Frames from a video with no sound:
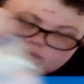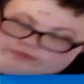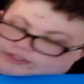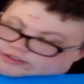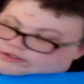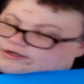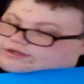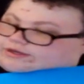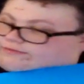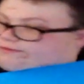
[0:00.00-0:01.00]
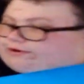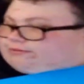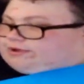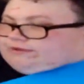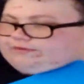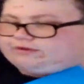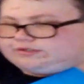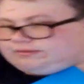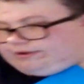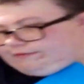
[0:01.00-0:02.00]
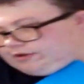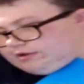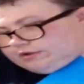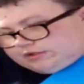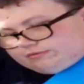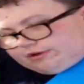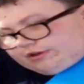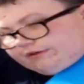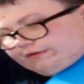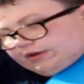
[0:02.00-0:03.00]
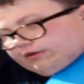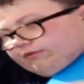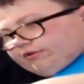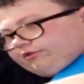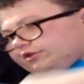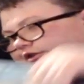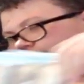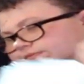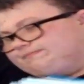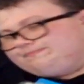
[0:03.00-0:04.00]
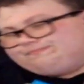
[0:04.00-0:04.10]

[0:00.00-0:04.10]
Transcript: Still not getting very many views on my videos. I'm lucky if I get 1 or 2.